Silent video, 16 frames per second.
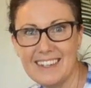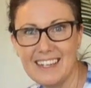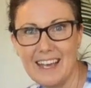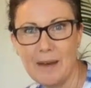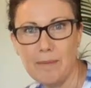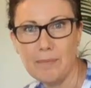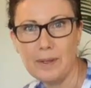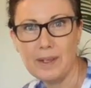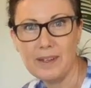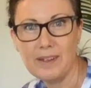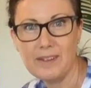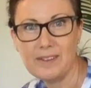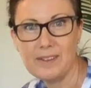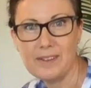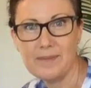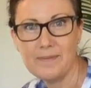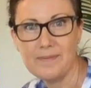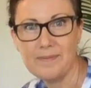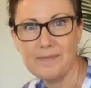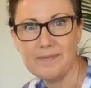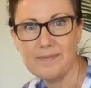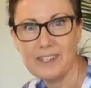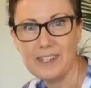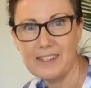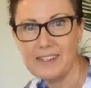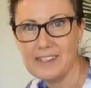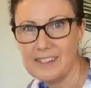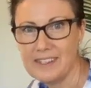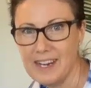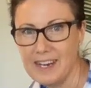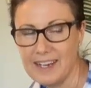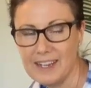cat pillows. So this is
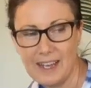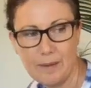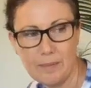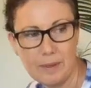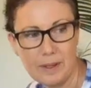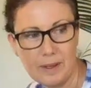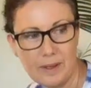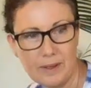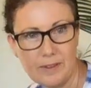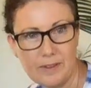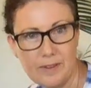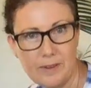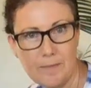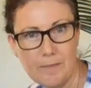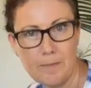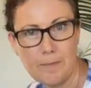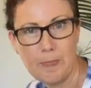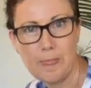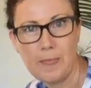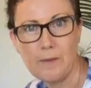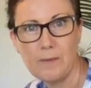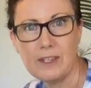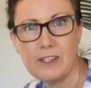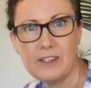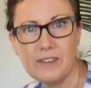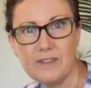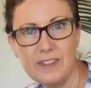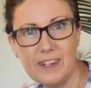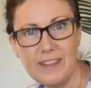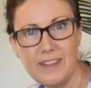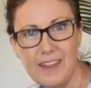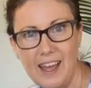10 cat pillows. Once you've
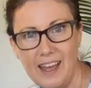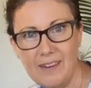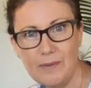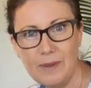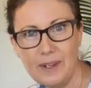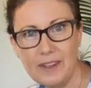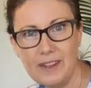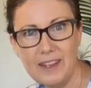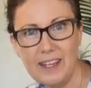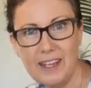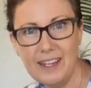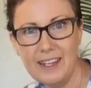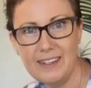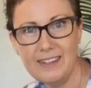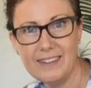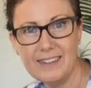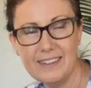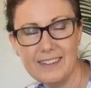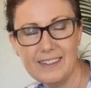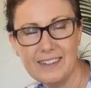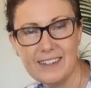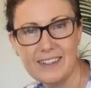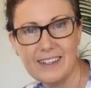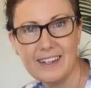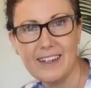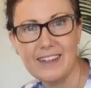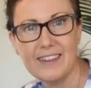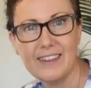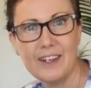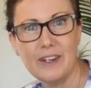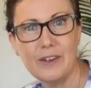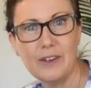done that one thing,
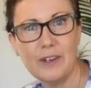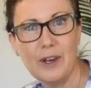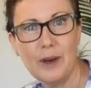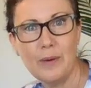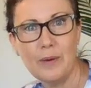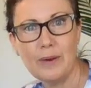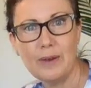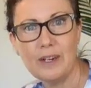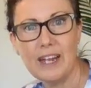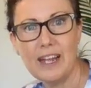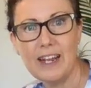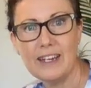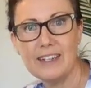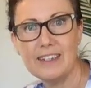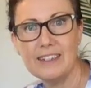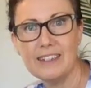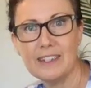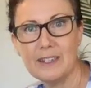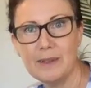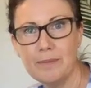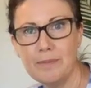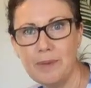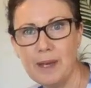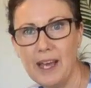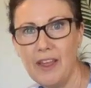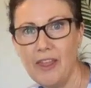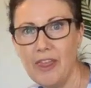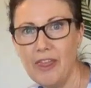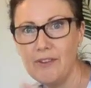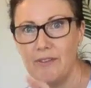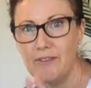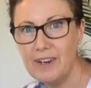then you can go on and compare
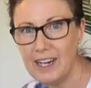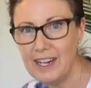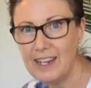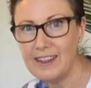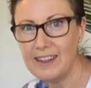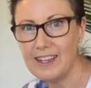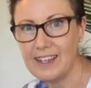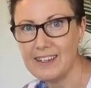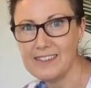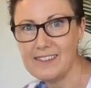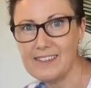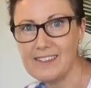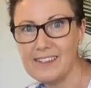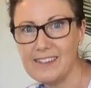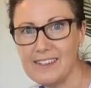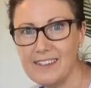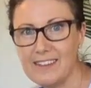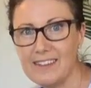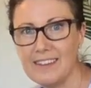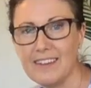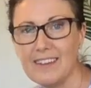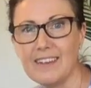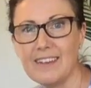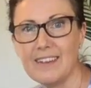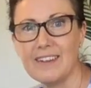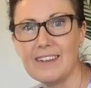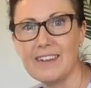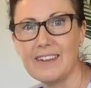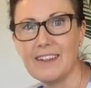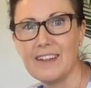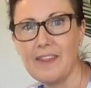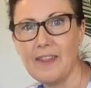3 things.
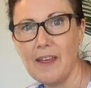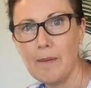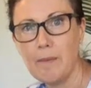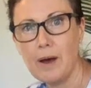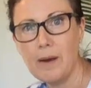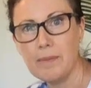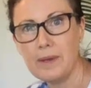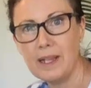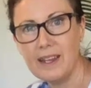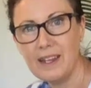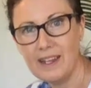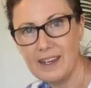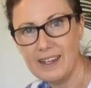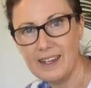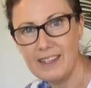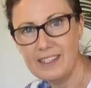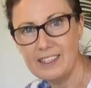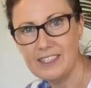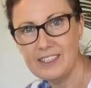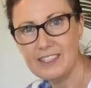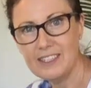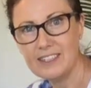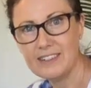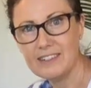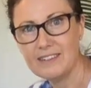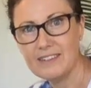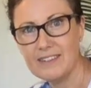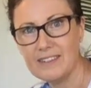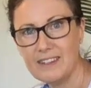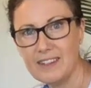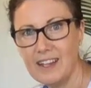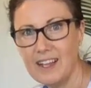They might be large,
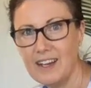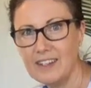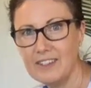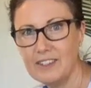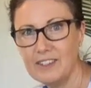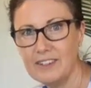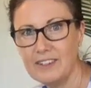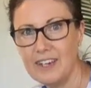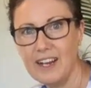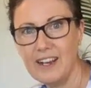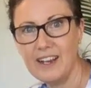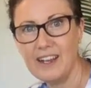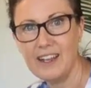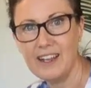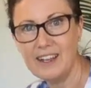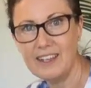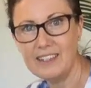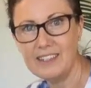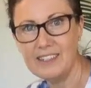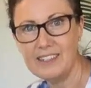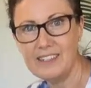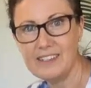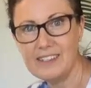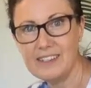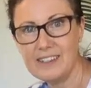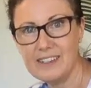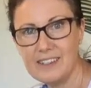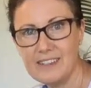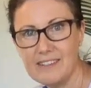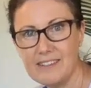larger and largest